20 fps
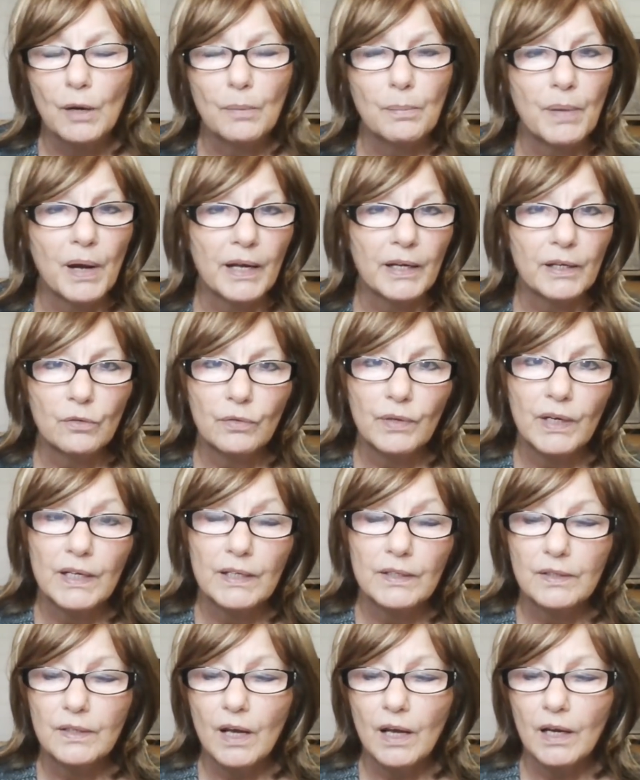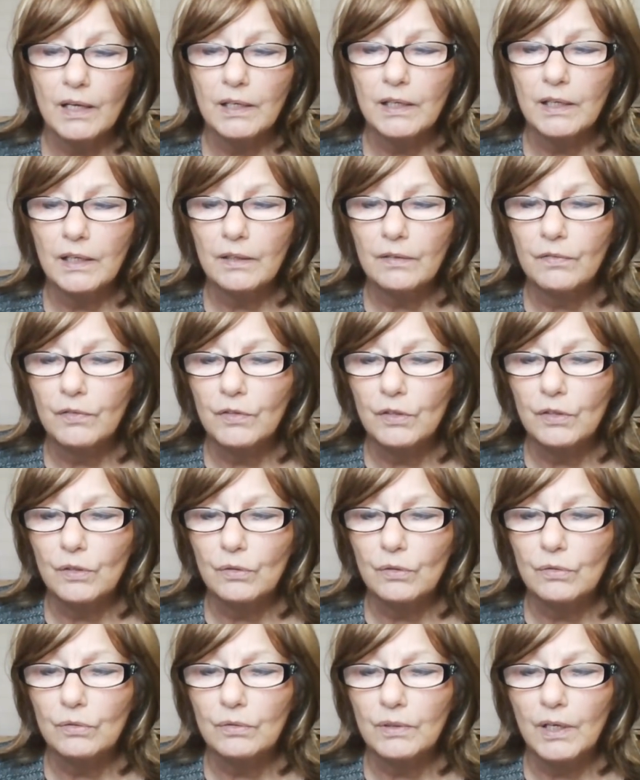My grace I give to
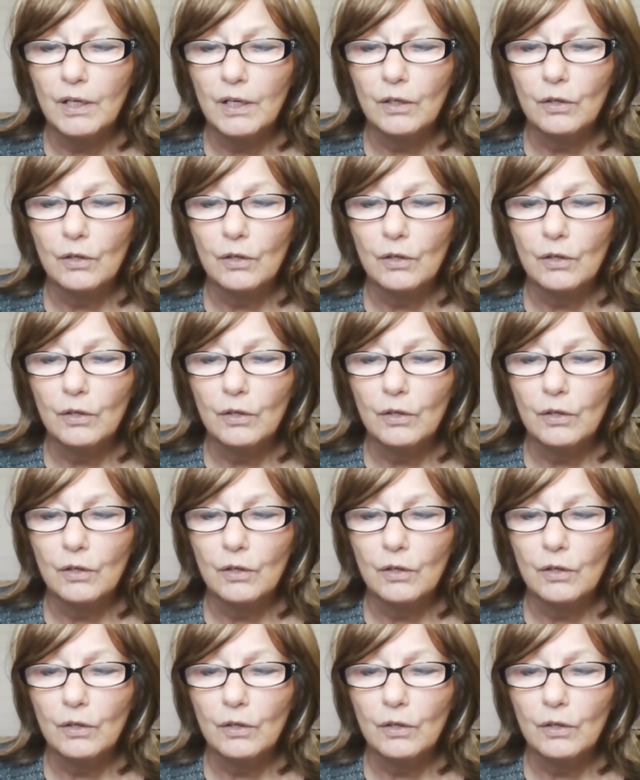you,